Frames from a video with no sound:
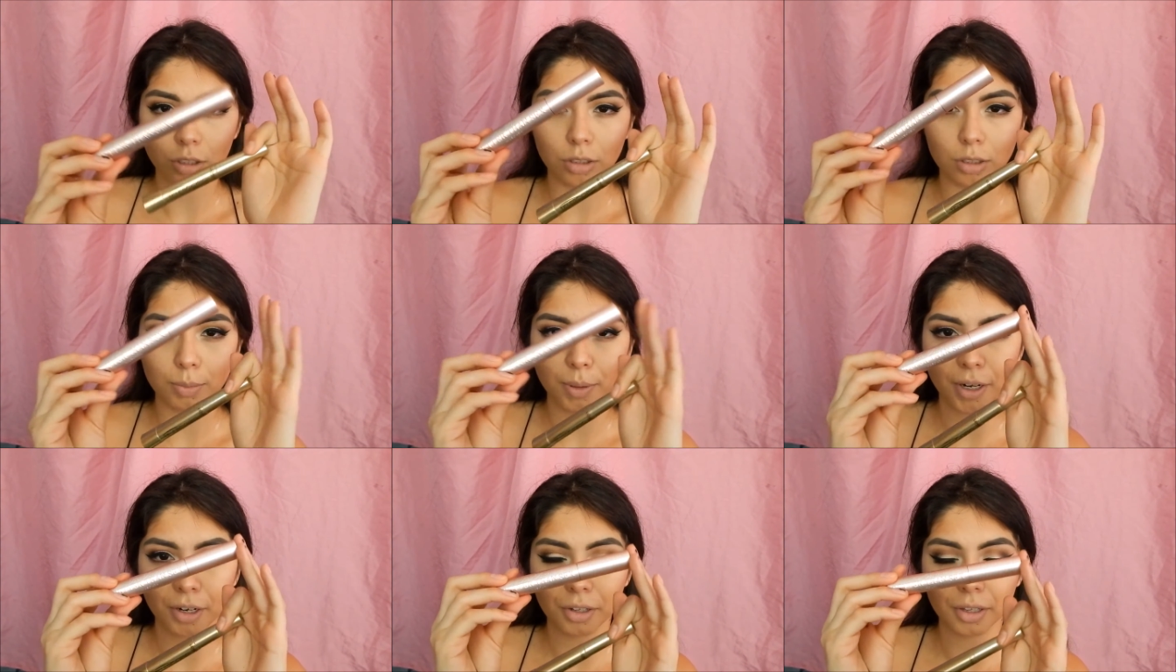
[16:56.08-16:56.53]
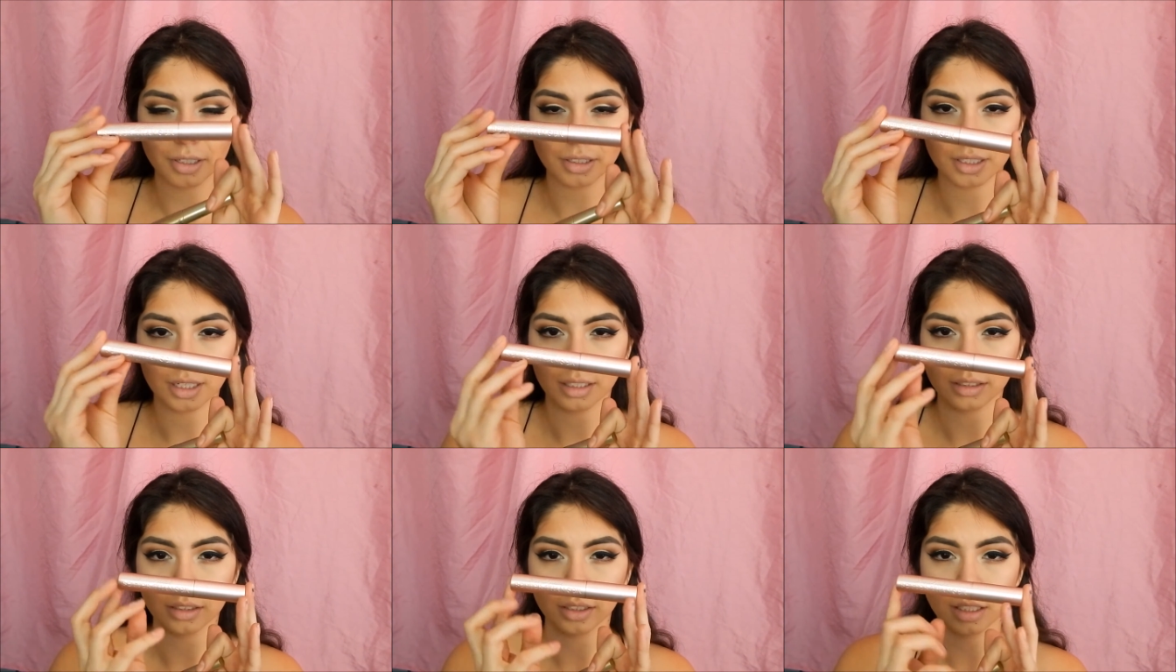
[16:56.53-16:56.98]
use Better Than
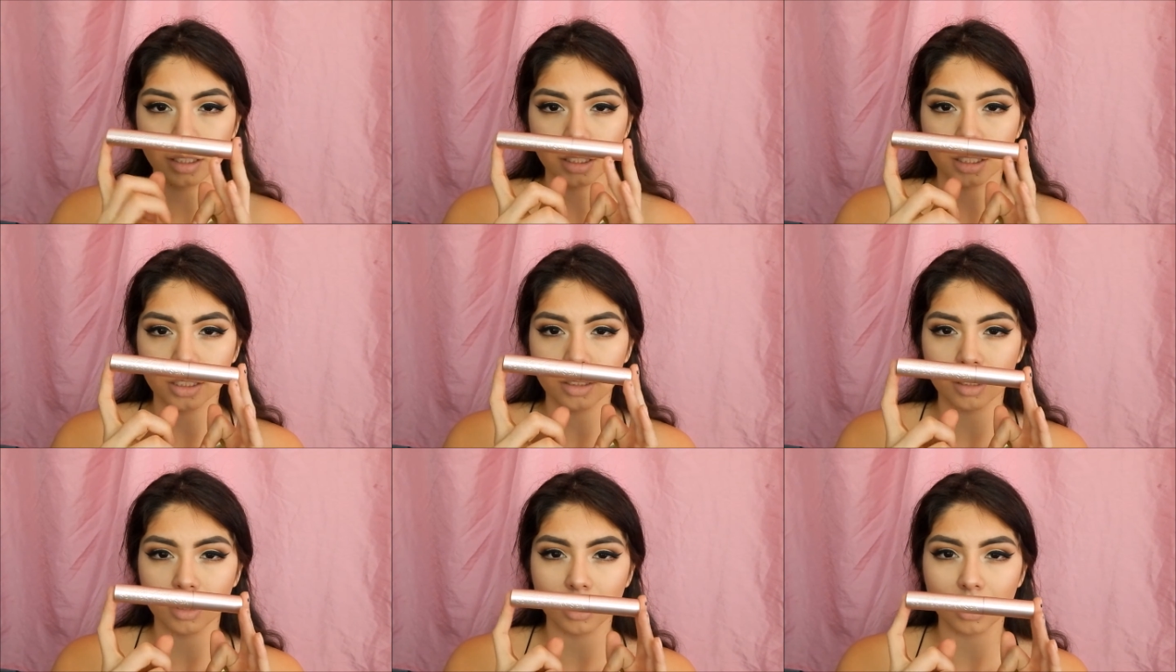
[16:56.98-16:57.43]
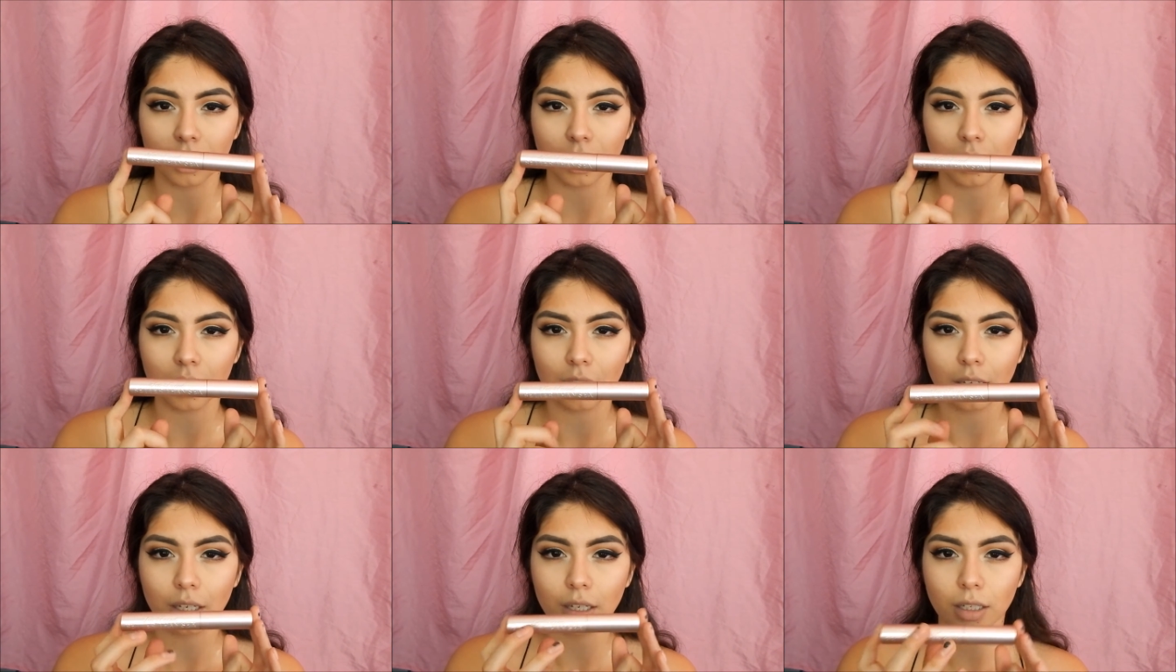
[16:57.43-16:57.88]
Sex because it's...
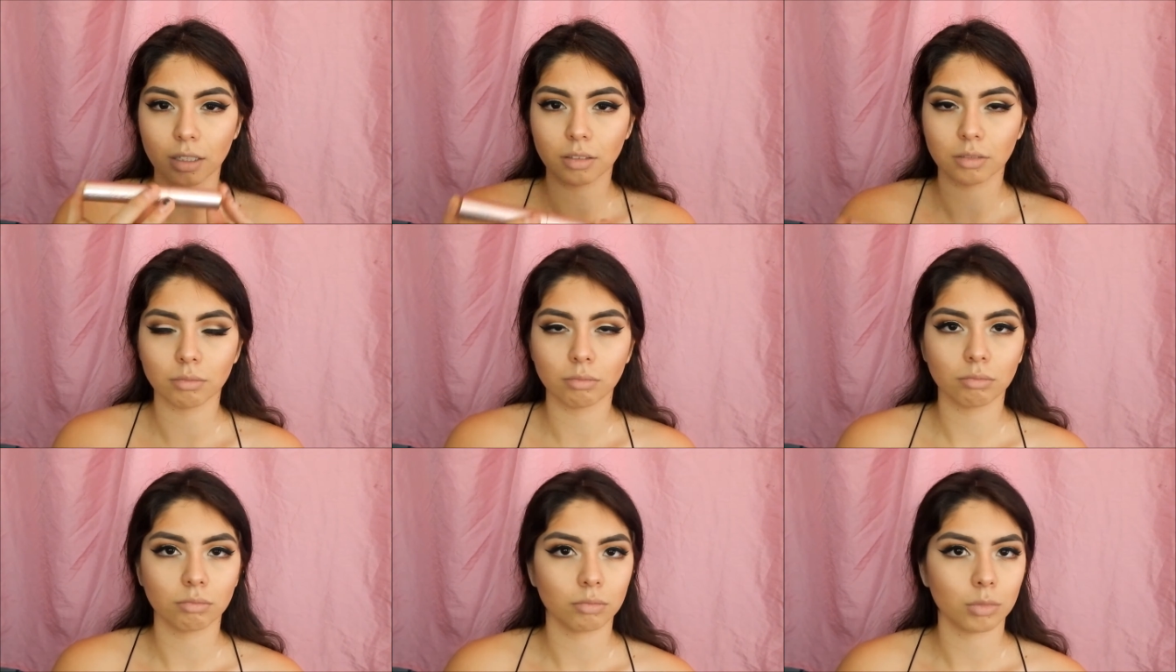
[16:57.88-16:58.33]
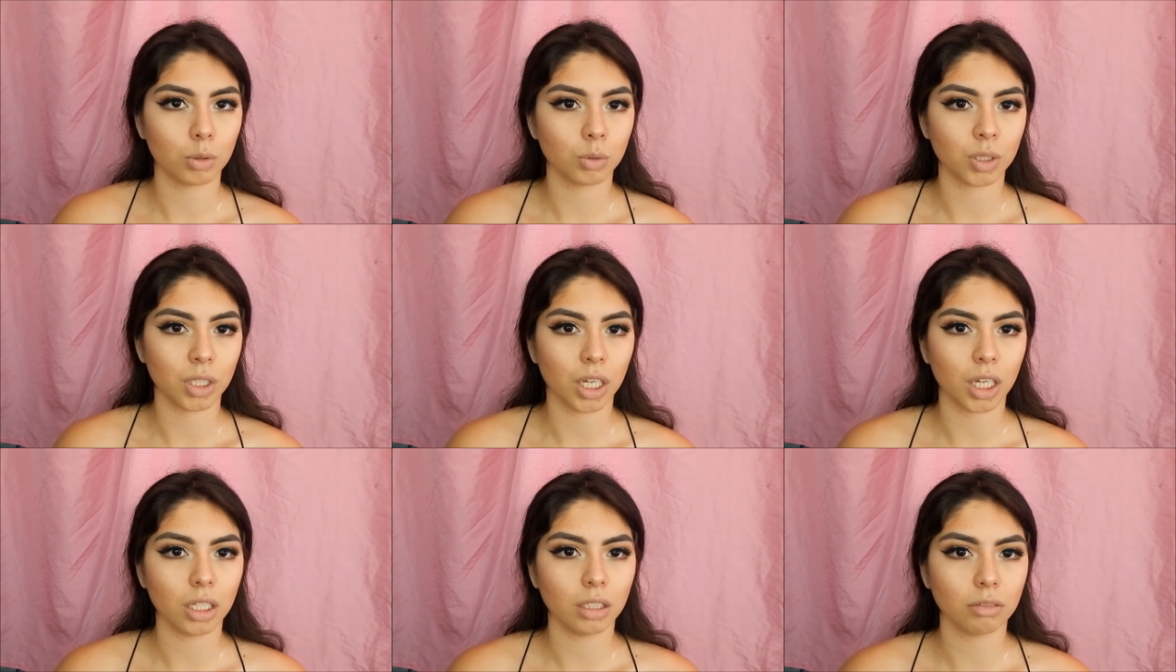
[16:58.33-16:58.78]
What was
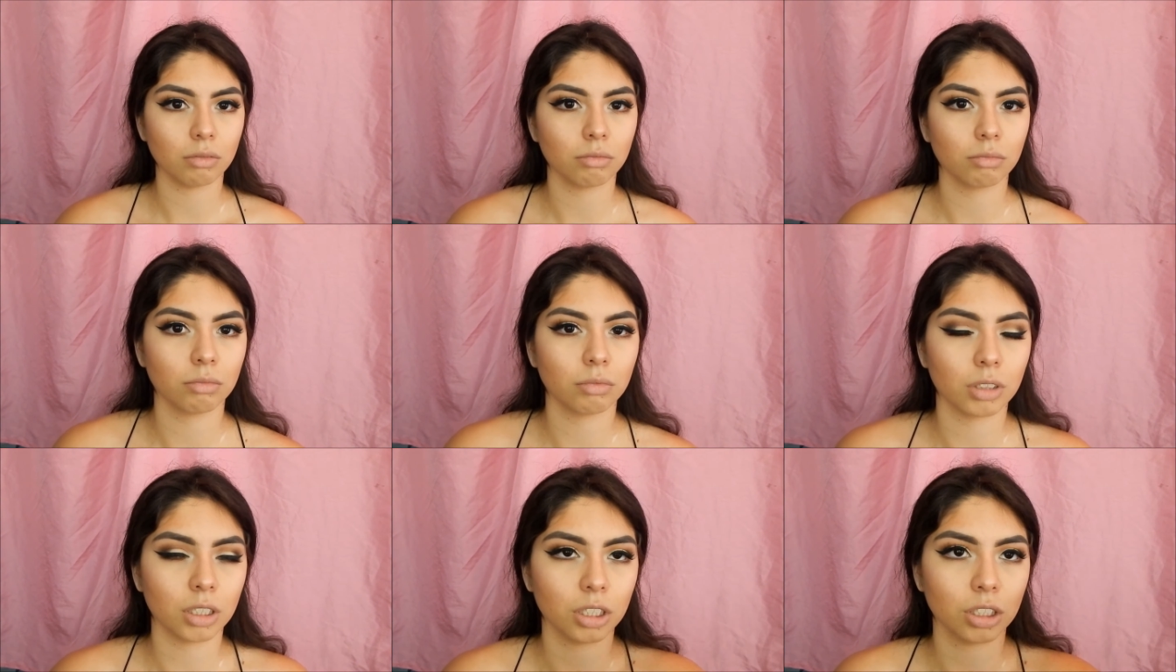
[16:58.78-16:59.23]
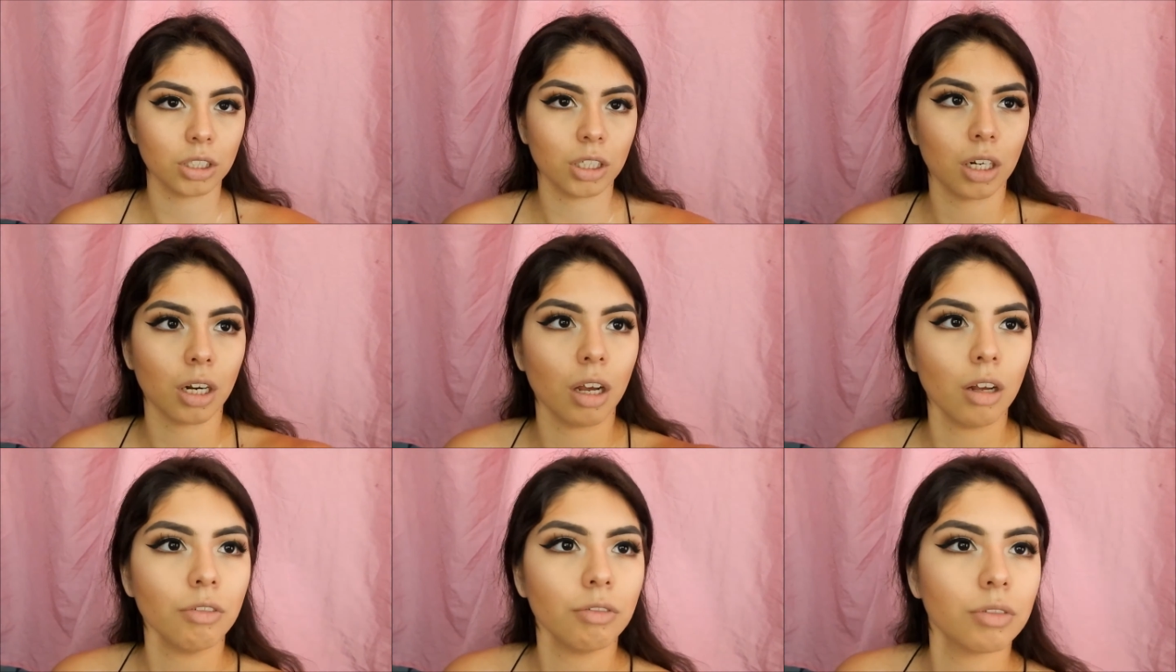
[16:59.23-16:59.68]
that? Did it shut
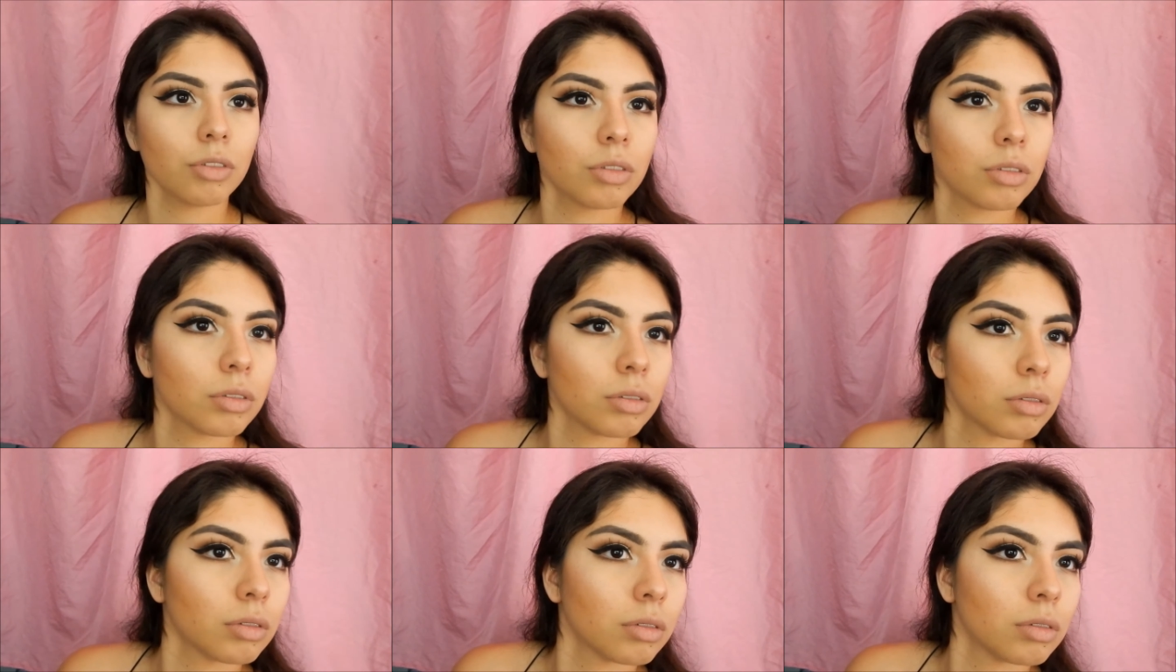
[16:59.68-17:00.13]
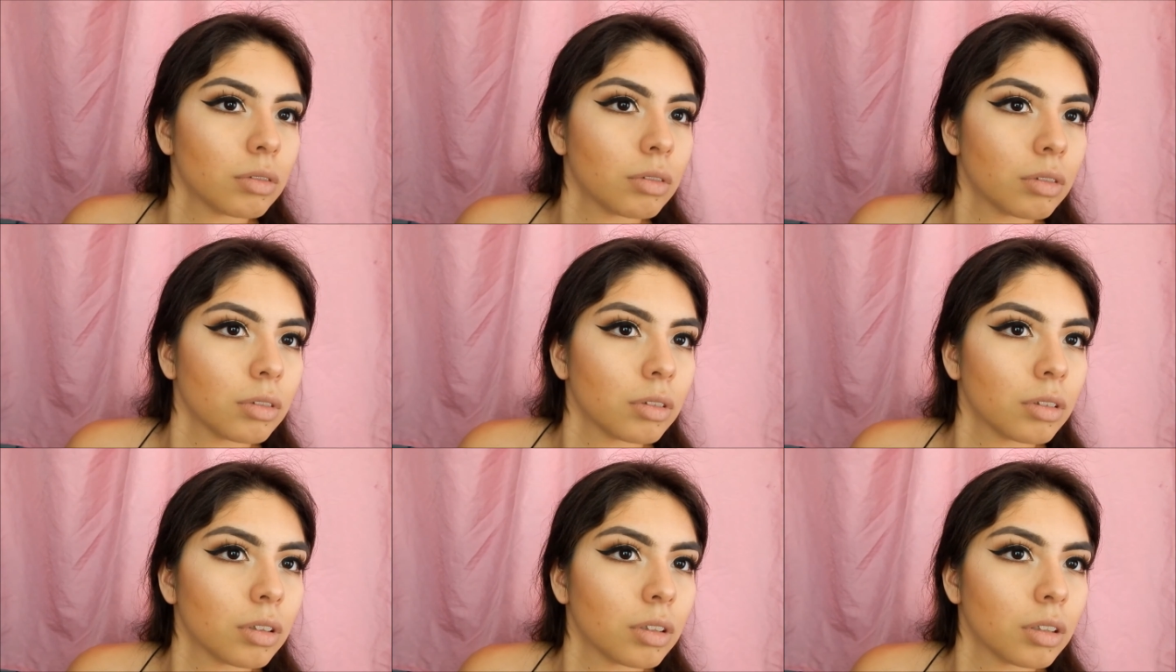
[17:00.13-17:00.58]
off?
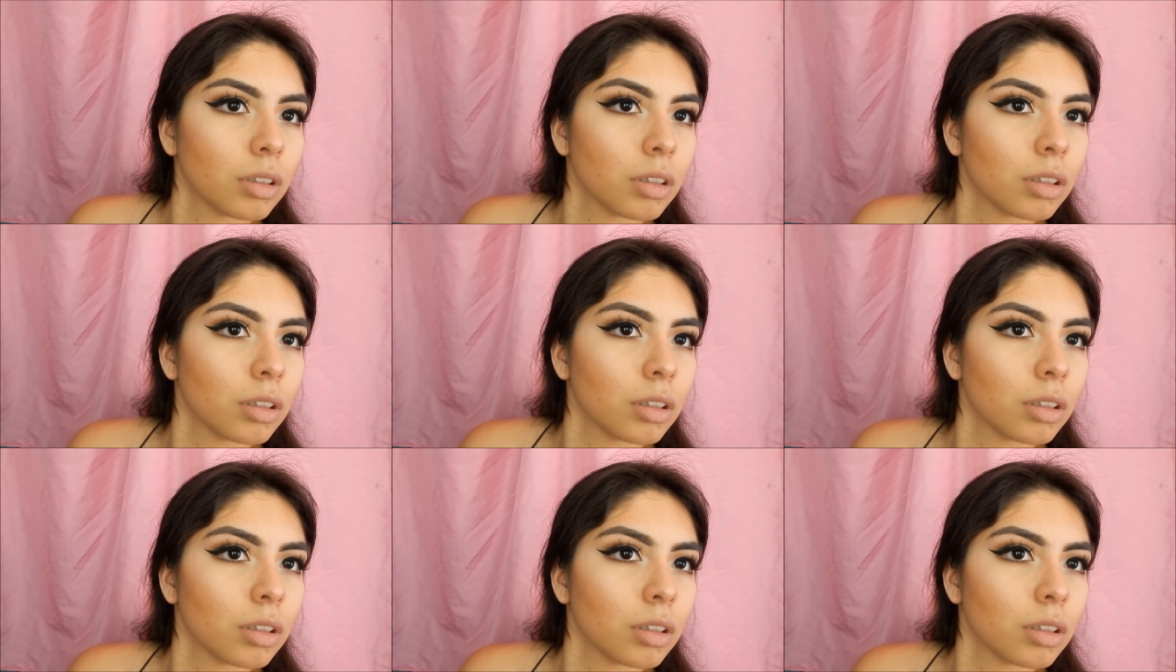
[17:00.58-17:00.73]
Mm-hmm.